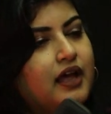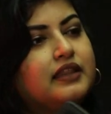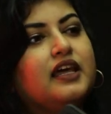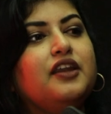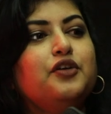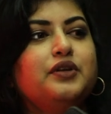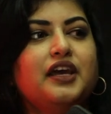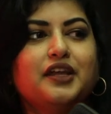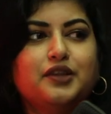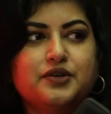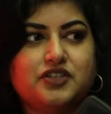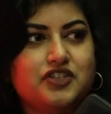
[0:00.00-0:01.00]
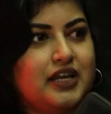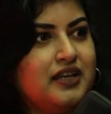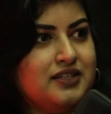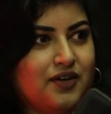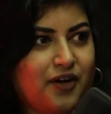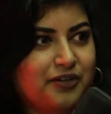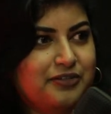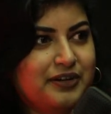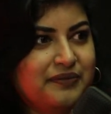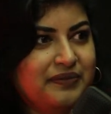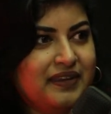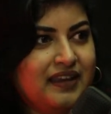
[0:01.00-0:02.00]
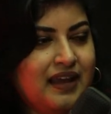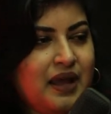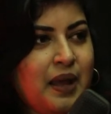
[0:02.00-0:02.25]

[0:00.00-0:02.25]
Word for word: Then you take those chains off. Mm.